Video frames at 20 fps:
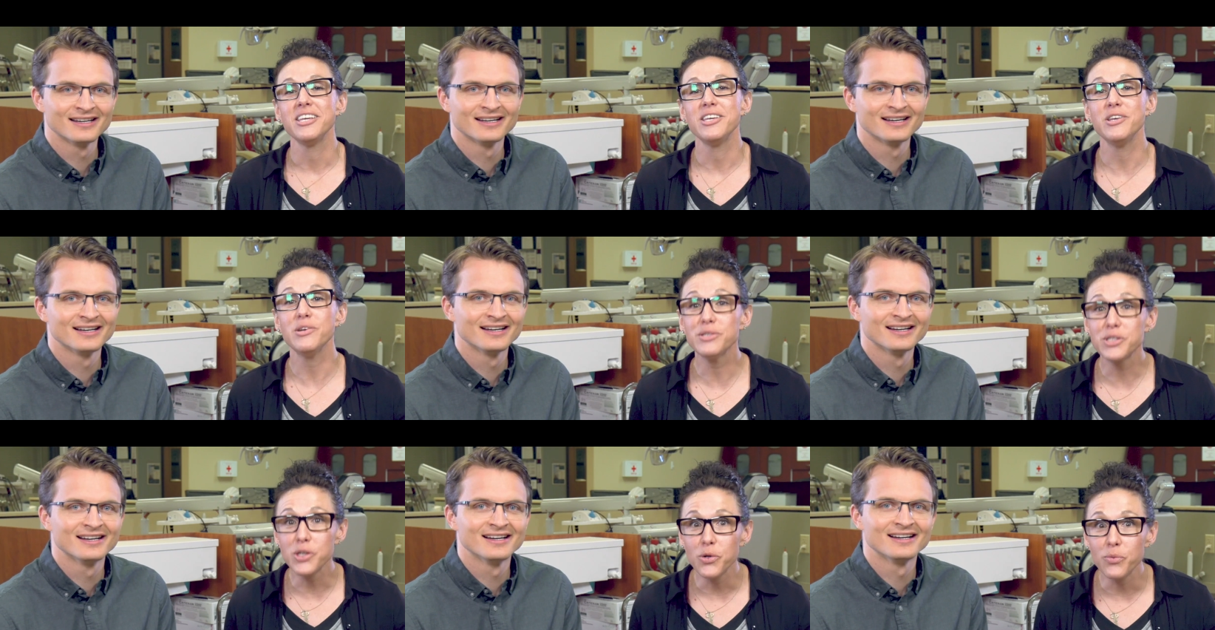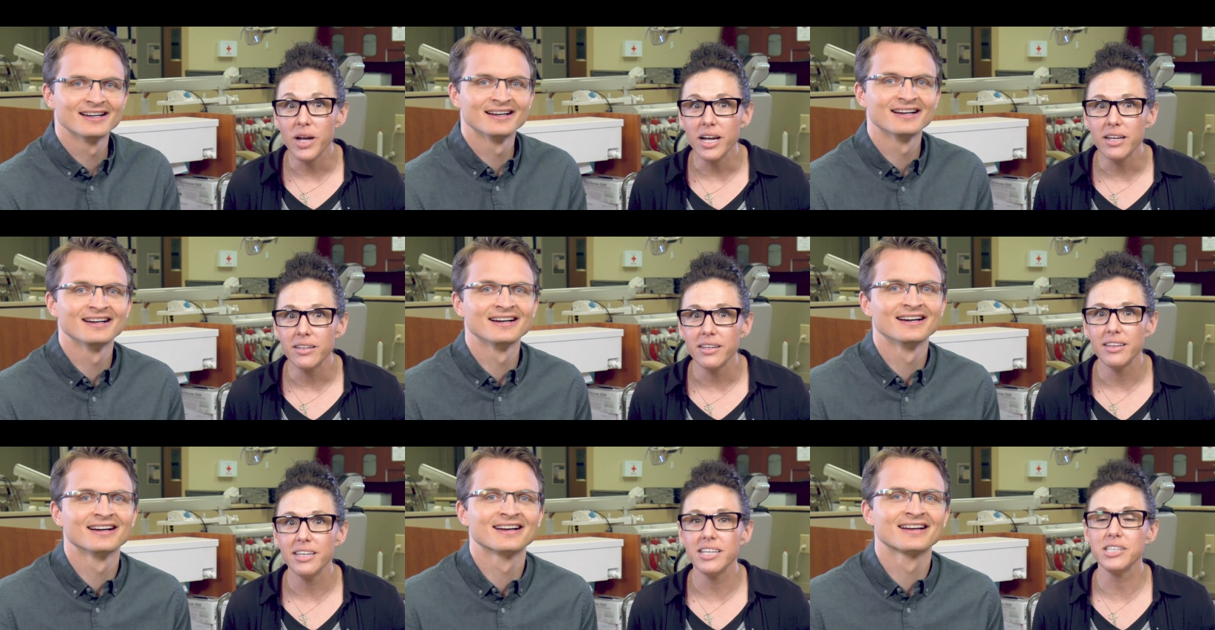Speaker 1: Use
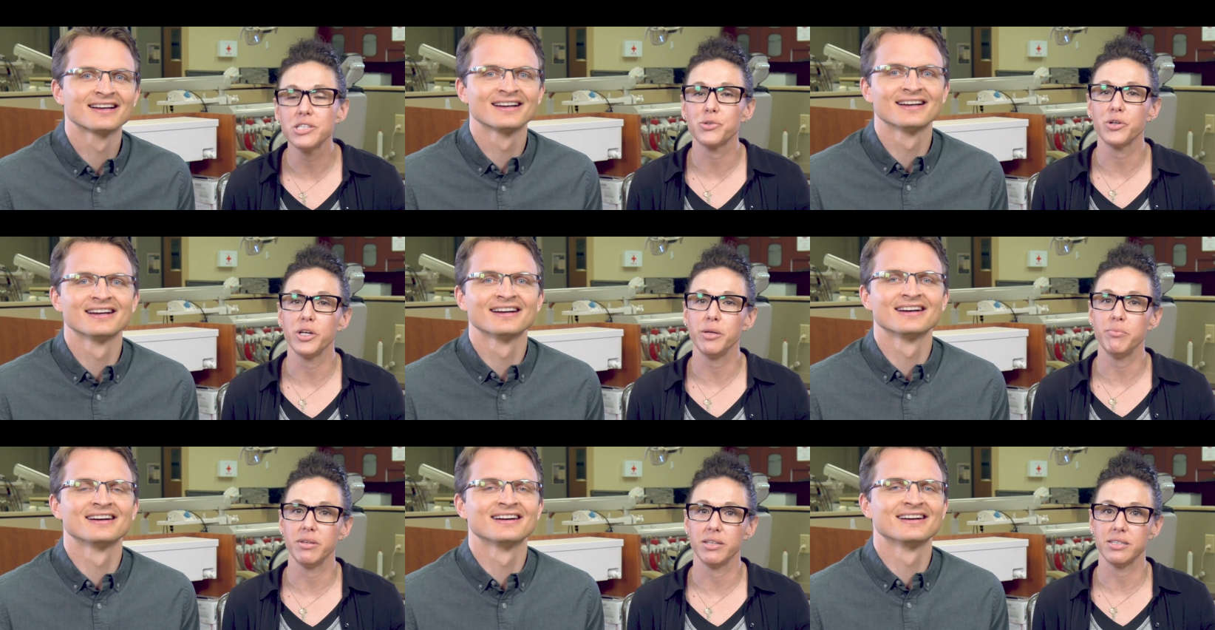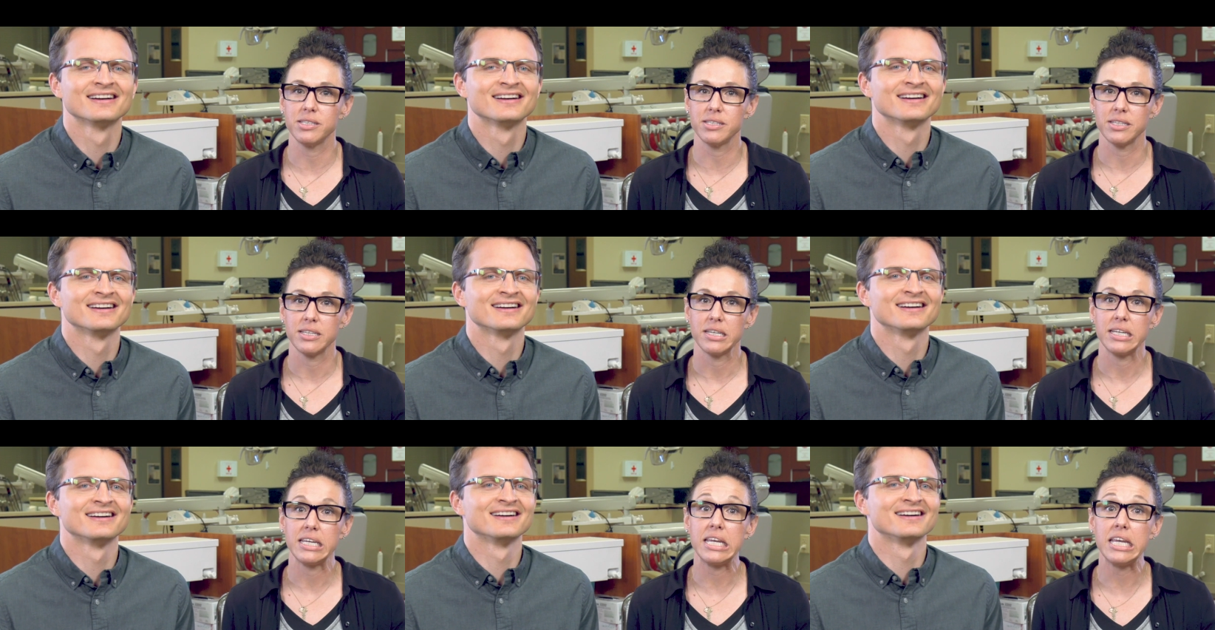correctly, these treatments
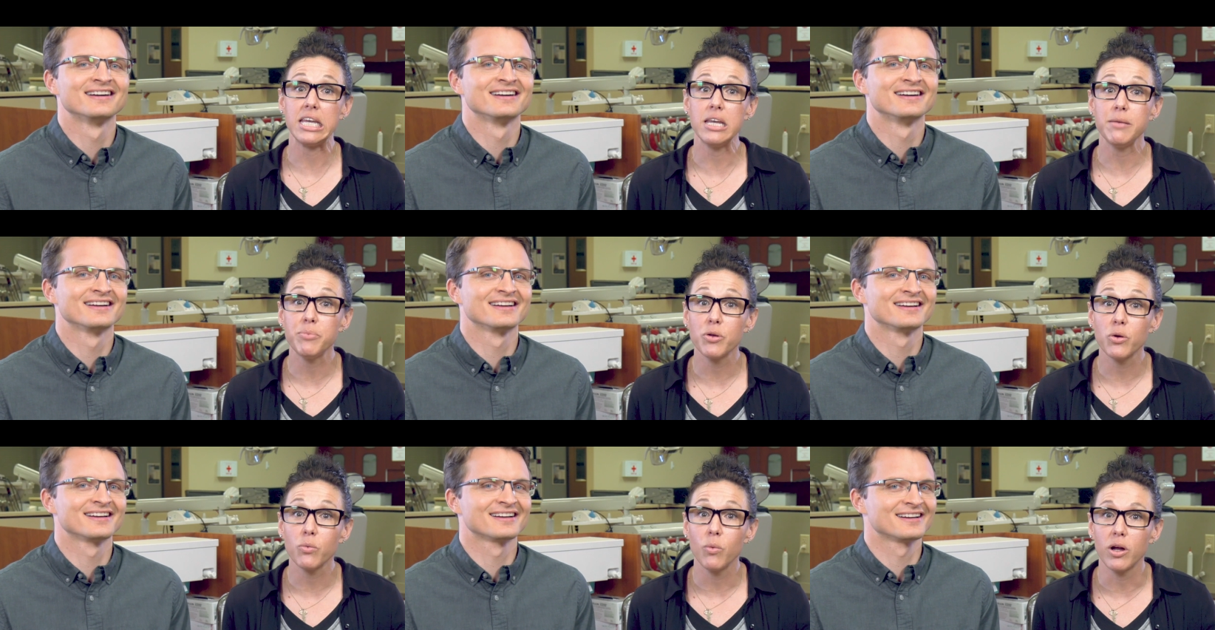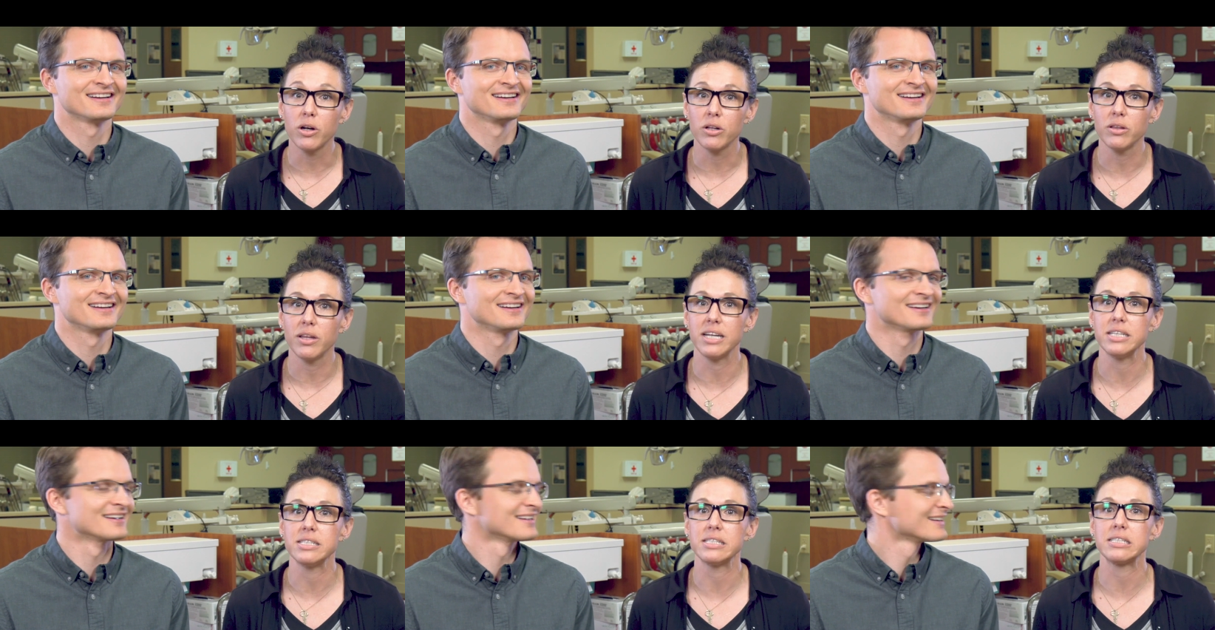keep your
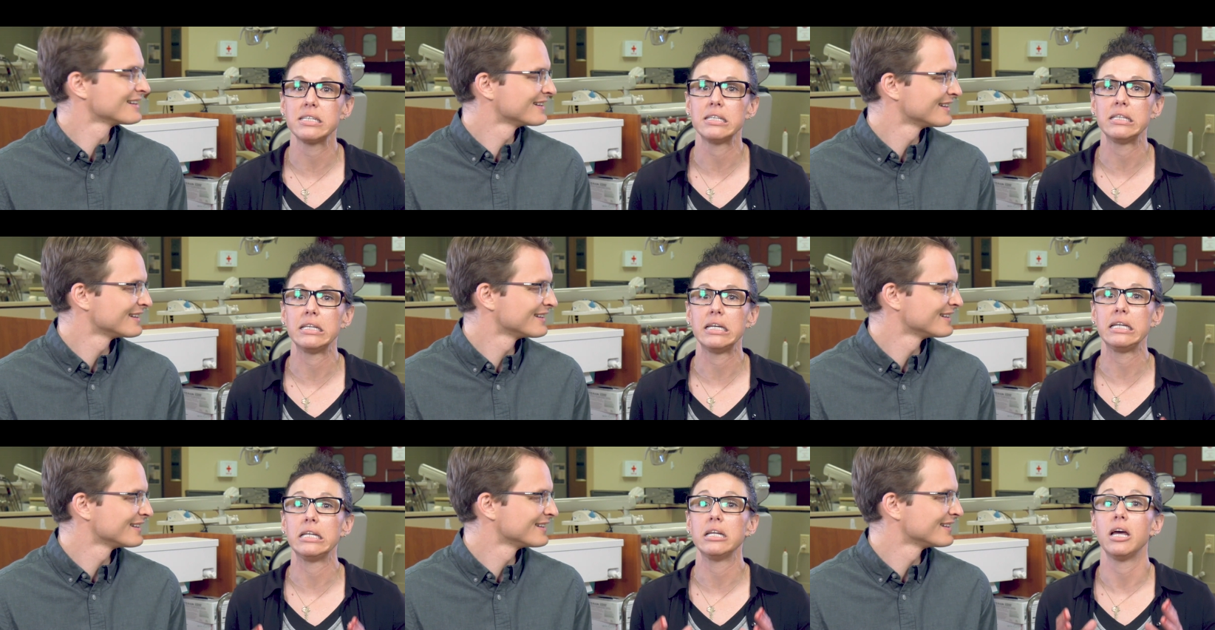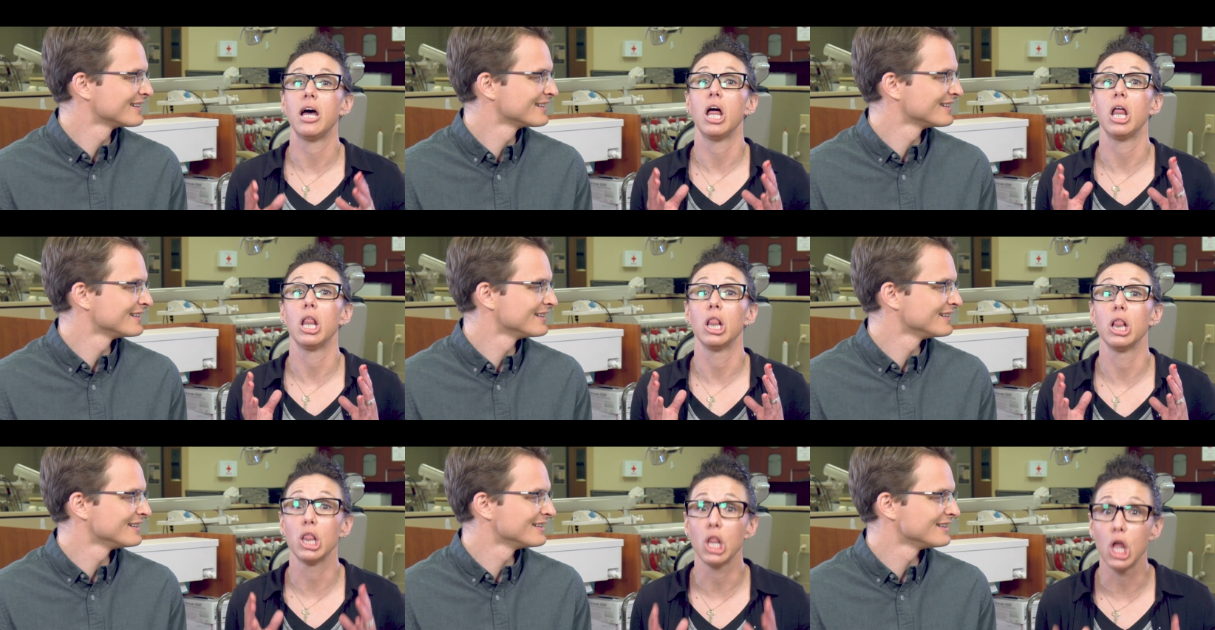water lines clean
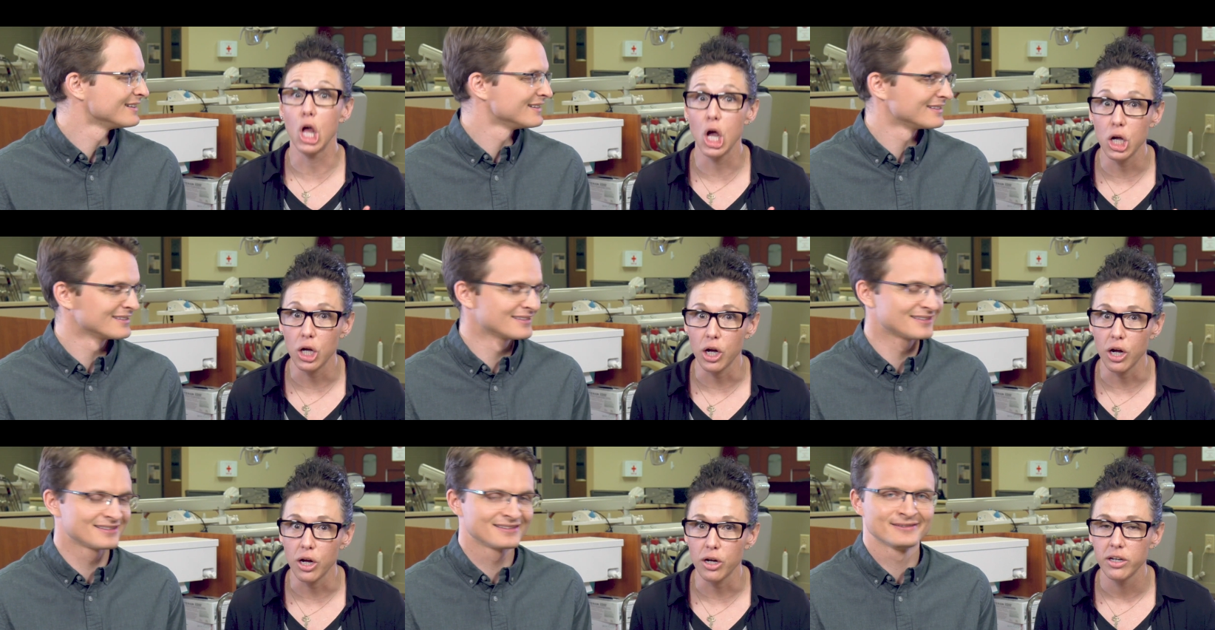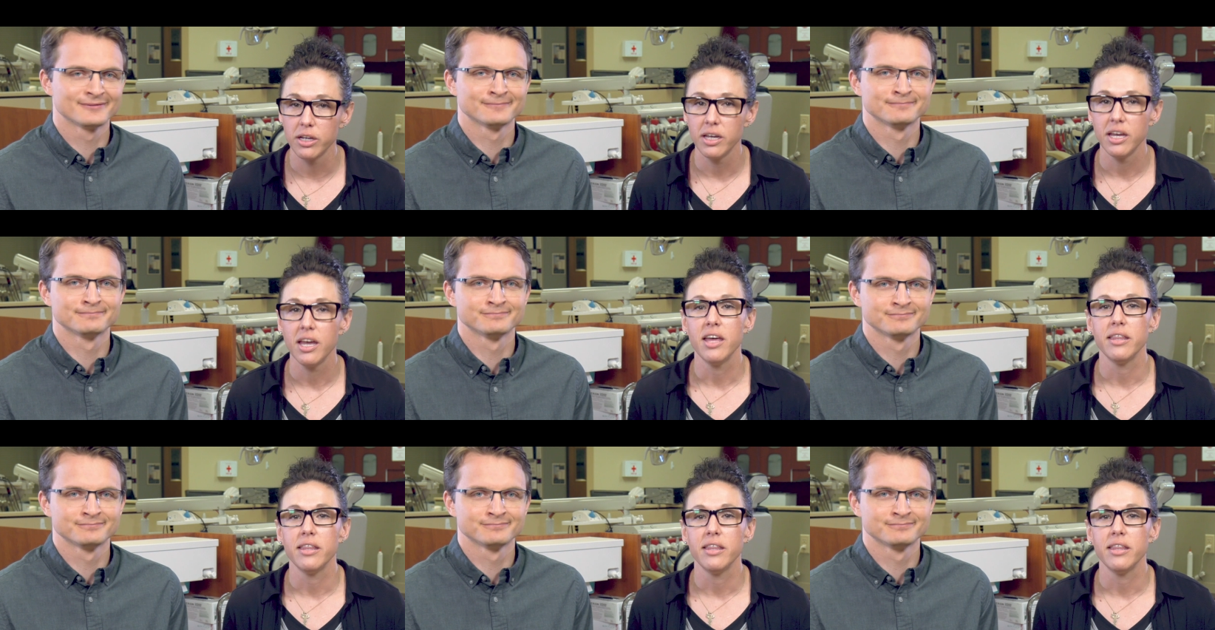longer.